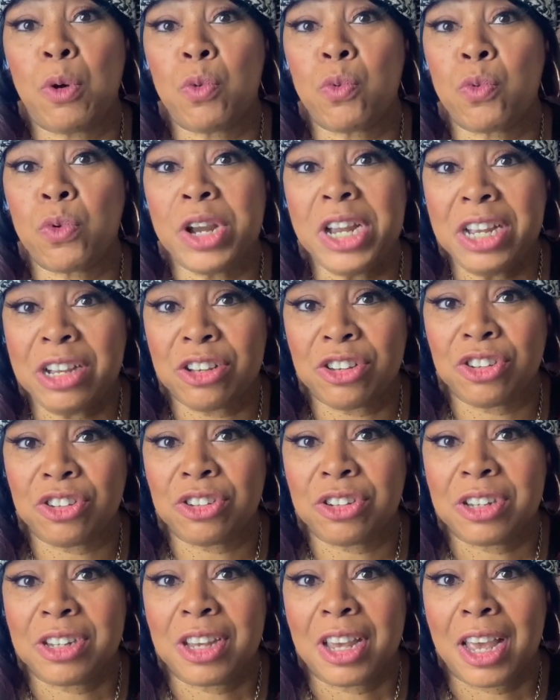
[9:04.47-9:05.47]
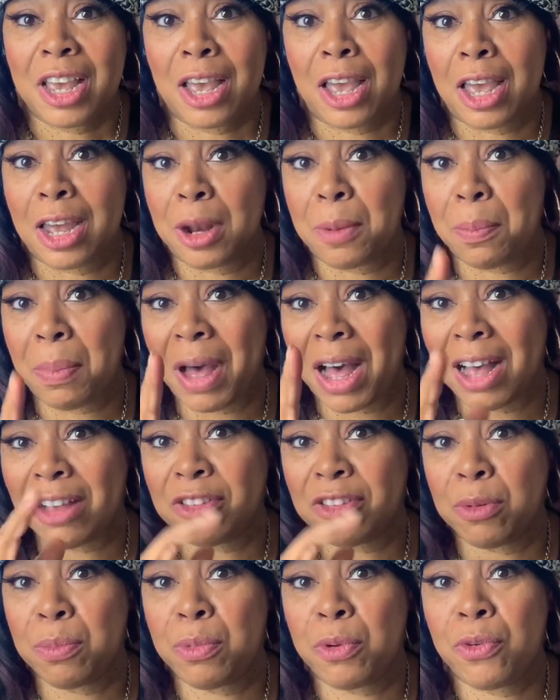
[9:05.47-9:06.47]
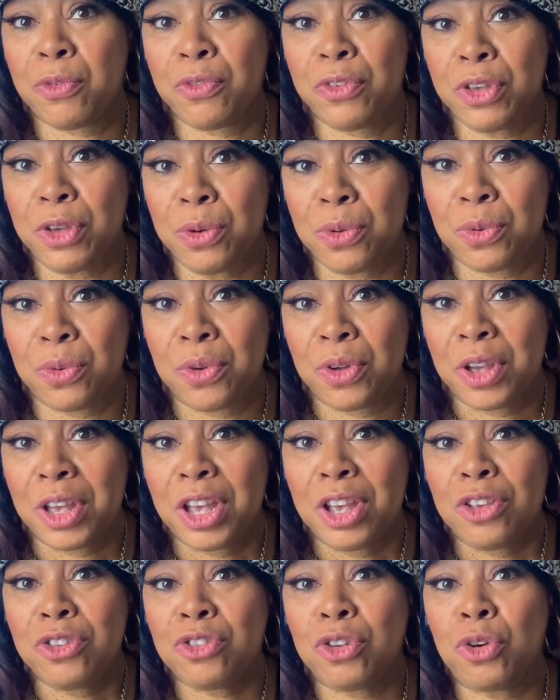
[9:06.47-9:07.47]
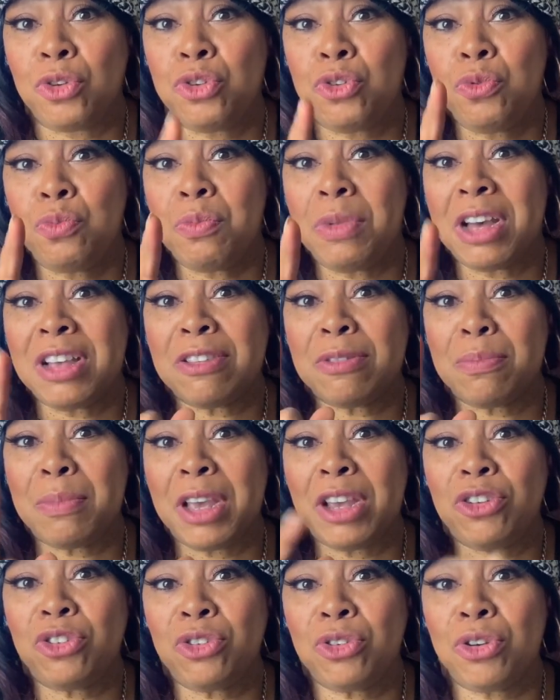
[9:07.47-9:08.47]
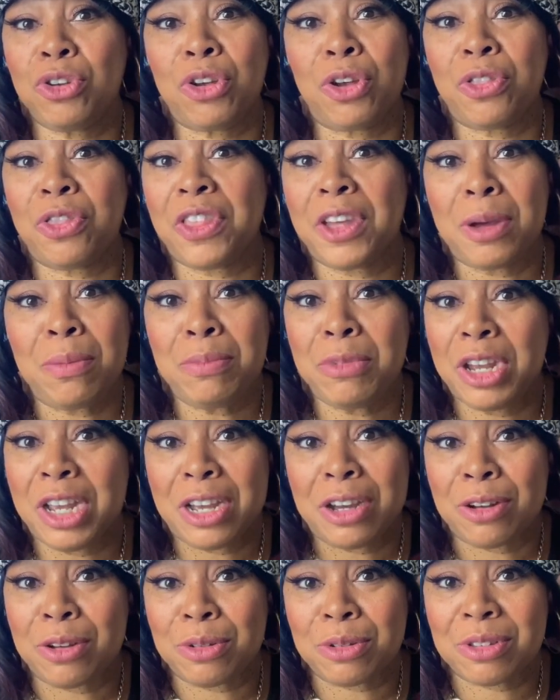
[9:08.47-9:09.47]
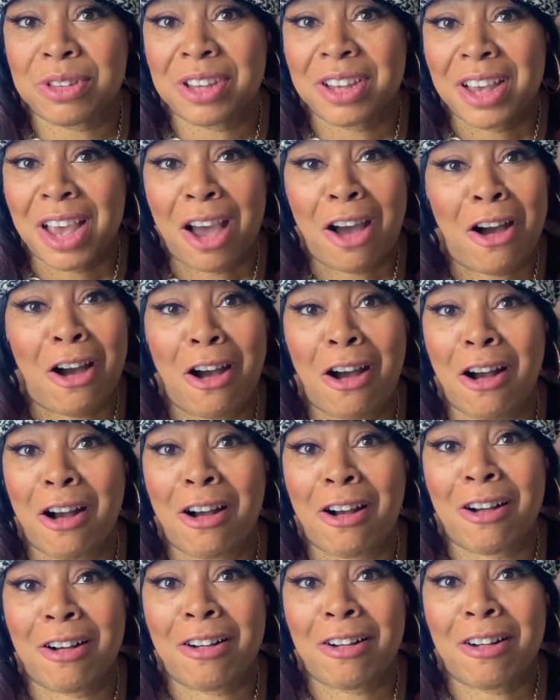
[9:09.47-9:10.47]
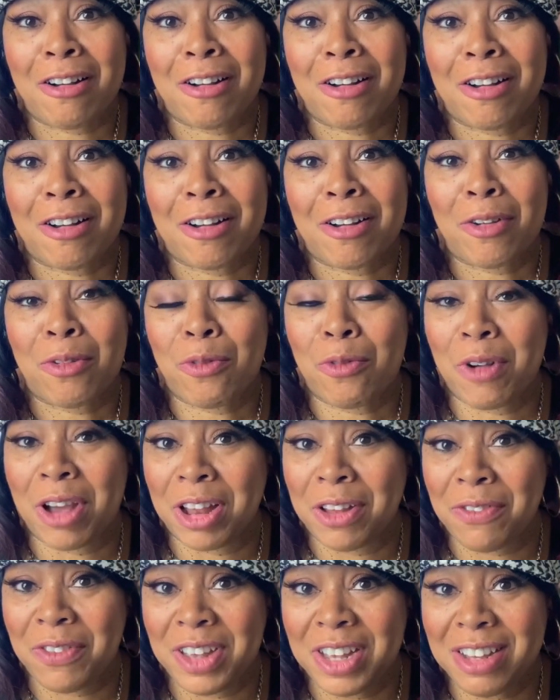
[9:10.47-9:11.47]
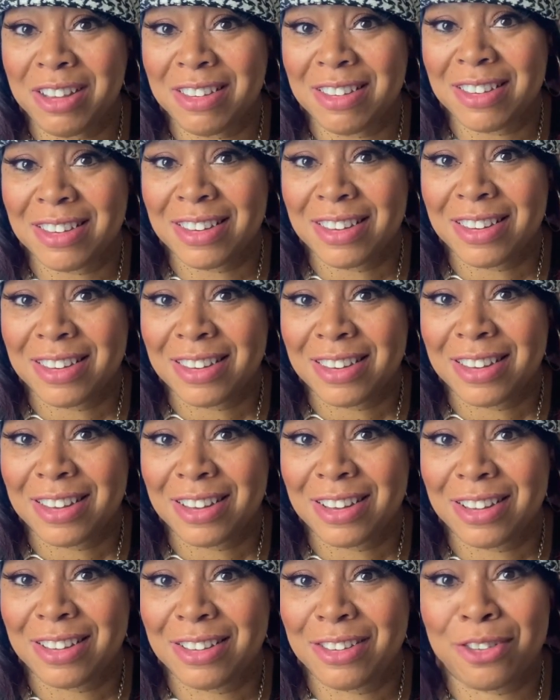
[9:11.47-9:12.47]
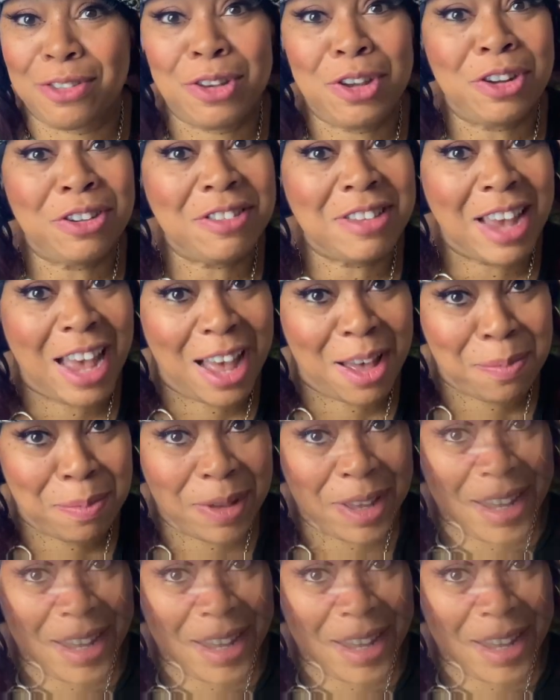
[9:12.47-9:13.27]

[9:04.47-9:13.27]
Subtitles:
reach and a possible view. So you must make sure your thumbnails are relevant to your topic.